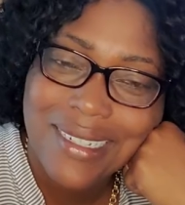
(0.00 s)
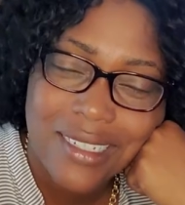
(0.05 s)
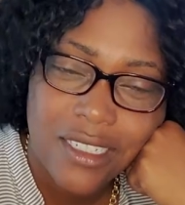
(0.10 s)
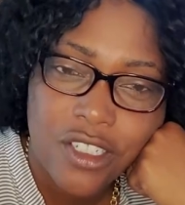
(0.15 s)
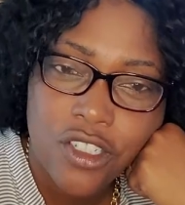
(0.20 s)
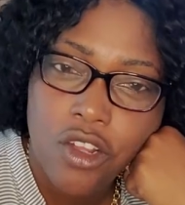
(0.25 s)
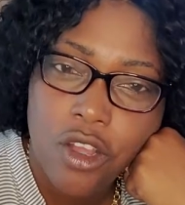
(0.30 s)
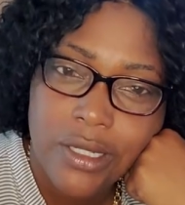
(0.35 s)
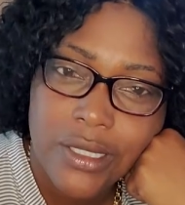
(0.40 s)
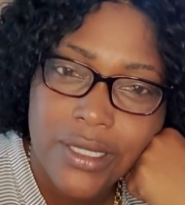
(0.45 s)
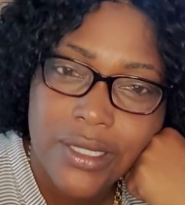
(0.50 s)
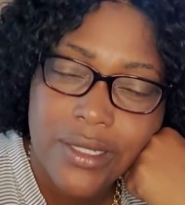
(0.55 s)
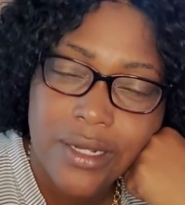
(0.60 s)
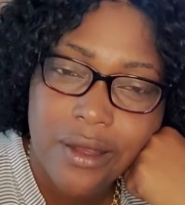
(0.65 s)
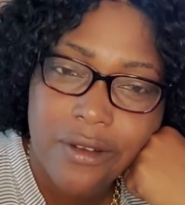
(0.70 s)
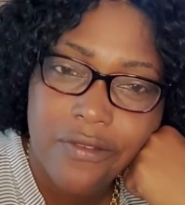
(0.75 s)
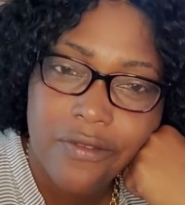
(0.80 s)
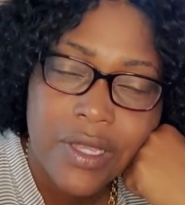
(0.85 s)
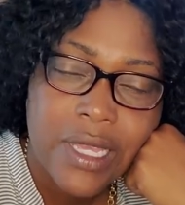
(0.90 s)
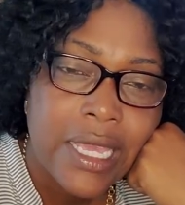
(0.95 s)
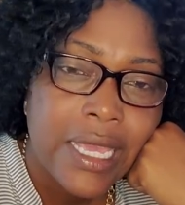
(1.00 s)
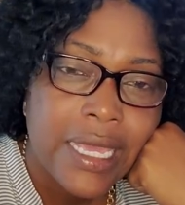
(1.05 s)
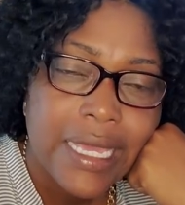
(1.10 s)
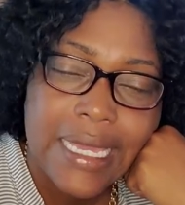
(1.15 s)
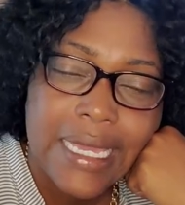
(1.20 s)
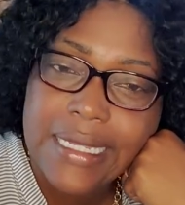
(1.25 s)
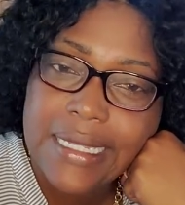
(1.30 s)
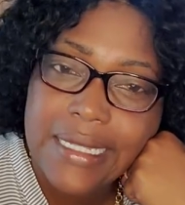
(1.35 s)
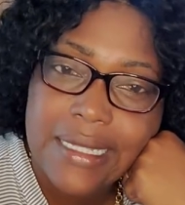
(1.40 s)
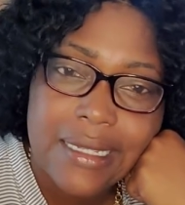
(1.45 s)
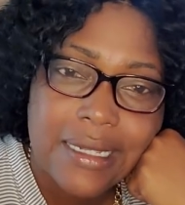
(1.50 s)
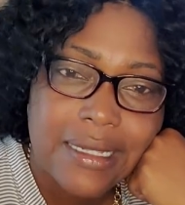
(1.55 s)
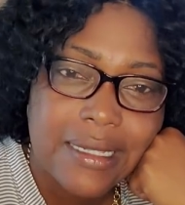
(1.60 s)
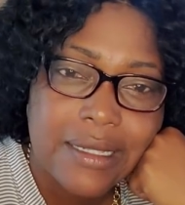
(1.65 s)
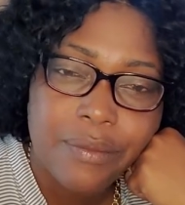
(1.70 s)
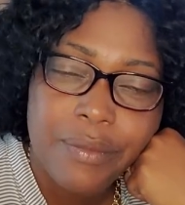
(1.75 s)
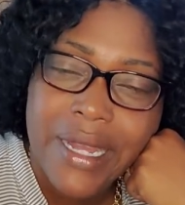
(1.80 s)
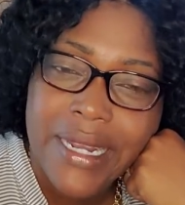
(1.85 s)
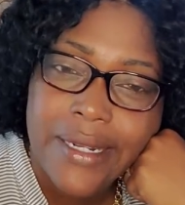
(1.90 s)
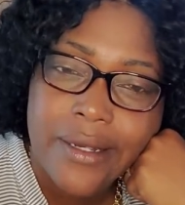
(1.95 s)
not enough, because it
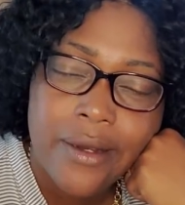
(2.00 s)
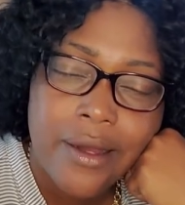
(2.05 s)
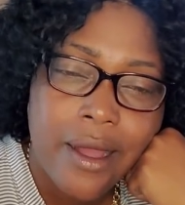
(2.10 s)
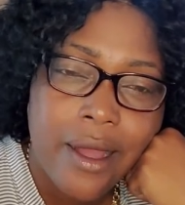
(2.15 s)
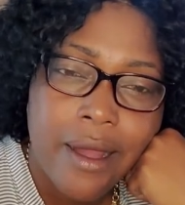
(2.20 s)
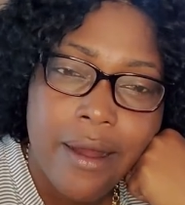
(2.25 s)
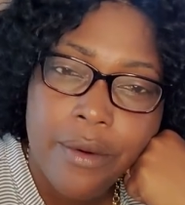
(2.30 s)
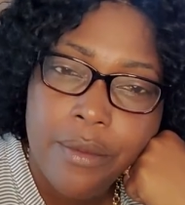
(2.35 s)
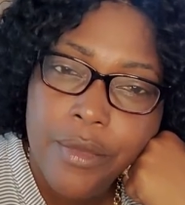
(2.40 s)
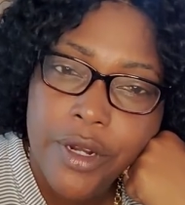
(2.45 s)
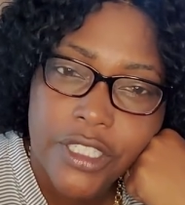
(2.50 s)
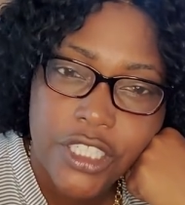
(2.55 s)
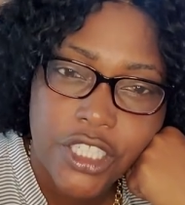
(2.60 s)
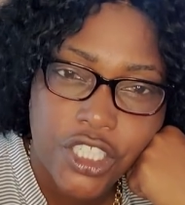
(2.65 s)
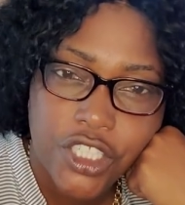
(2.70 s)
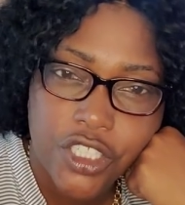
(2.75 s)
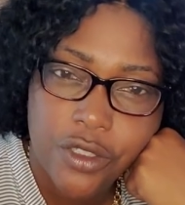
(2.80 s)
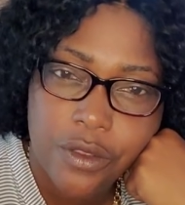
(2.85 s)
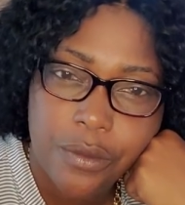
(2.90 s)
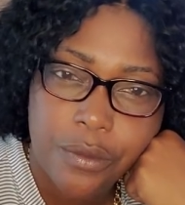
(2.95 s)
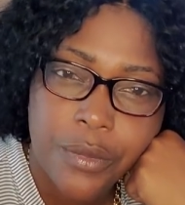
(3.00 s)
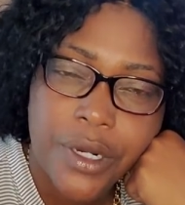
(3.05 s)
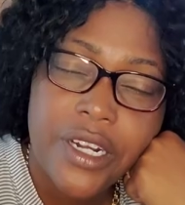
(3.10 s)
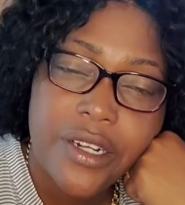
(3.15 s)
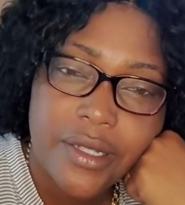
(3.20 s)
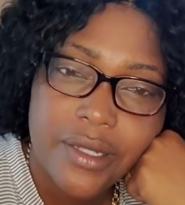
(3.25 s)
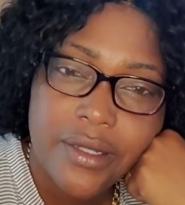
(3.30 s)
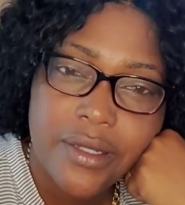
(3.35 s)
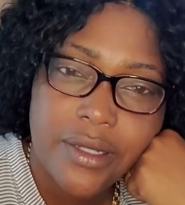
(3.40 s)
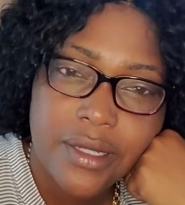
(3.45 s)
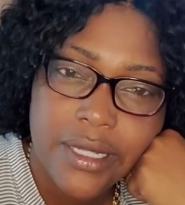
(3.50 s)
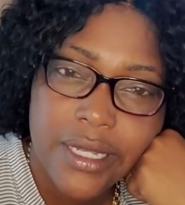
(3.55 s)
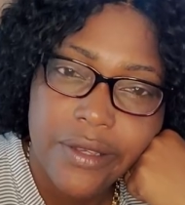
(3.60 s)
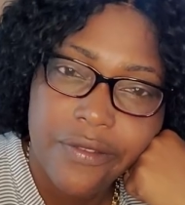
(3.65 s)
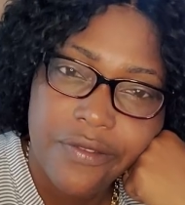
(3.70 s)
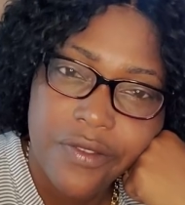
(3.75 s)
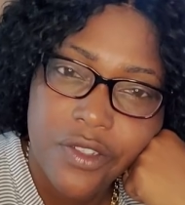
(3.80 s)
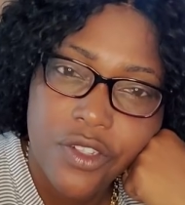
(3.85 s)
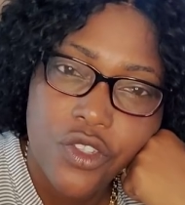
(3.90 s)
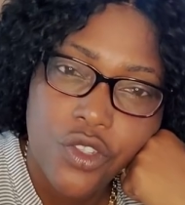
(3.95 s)
doesn't matter how much persons
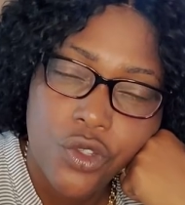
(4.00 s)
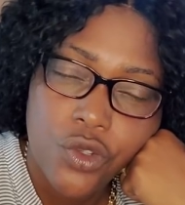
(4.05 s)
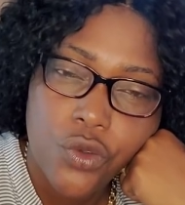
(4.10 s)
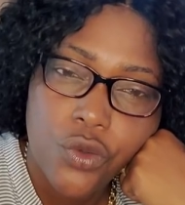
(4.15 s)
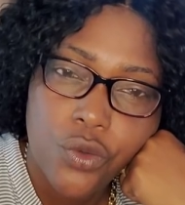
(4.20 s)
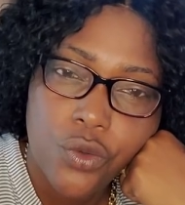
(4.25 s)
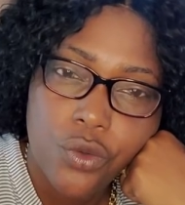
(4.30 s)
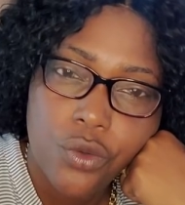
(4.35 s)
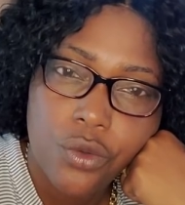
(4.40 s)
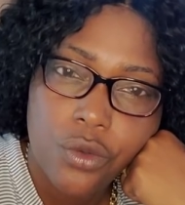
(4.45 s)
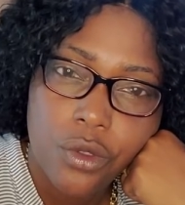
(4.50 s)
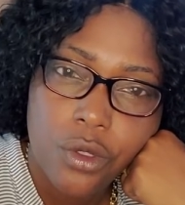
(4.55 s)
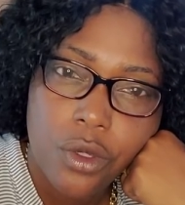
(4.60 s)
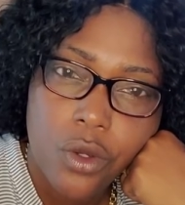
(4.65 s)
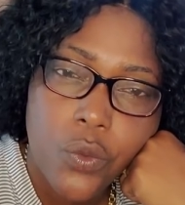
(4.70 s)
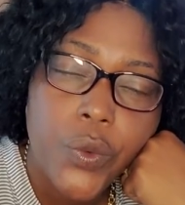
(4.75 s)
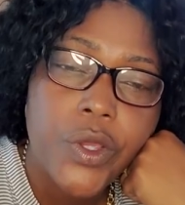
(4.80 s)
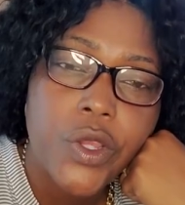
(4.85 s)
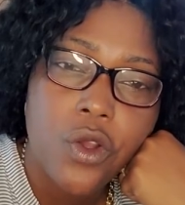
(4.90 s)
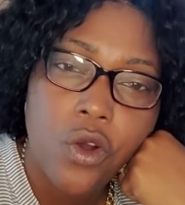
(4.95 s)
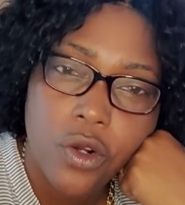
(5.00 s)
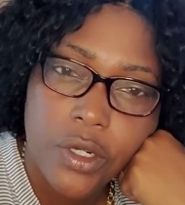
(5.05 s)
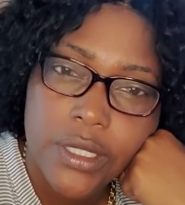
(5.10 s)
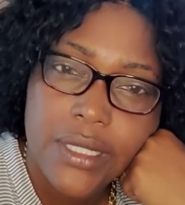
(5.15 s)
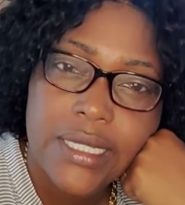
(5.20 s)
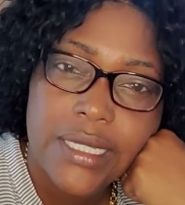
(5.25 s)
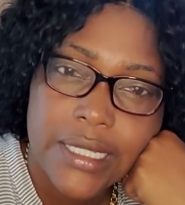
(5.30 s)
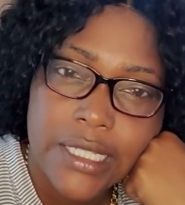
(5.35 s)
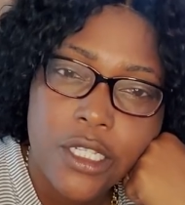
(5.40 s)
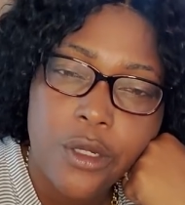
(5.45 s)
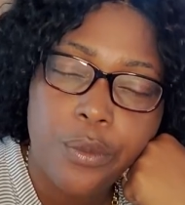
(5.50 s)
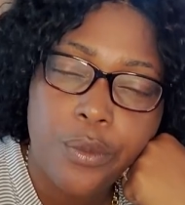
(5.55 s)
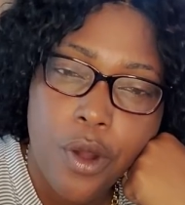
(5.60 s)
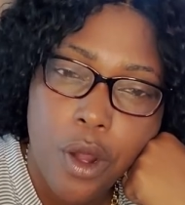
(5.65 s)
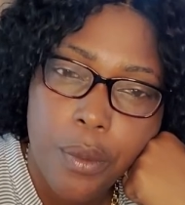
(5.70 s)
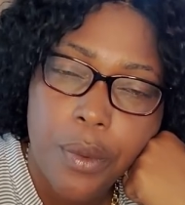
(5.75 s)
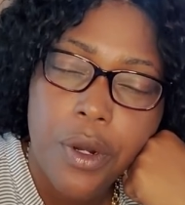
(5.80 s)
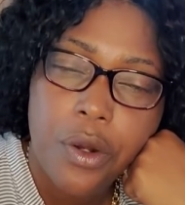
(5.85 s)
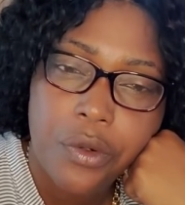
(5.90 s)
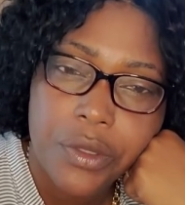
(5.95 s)
give to you, we're going to see you pop
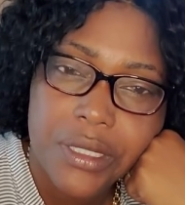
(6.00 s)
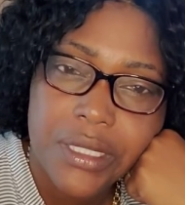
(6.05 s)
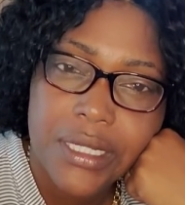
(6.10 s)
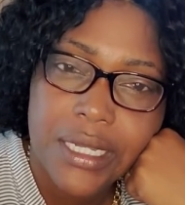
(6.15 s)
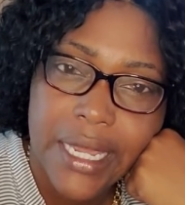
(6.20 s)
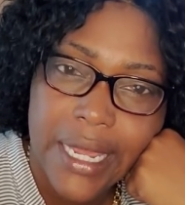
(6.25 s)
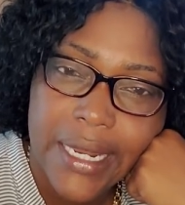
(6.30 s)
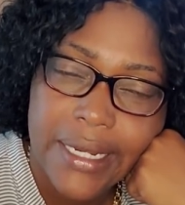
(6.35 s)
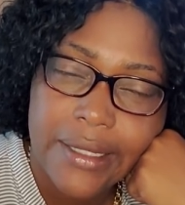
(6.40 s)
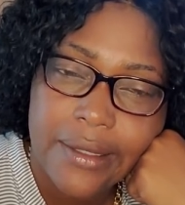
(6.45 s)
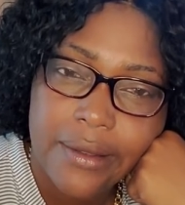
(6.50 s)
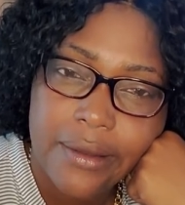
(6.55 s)
out again,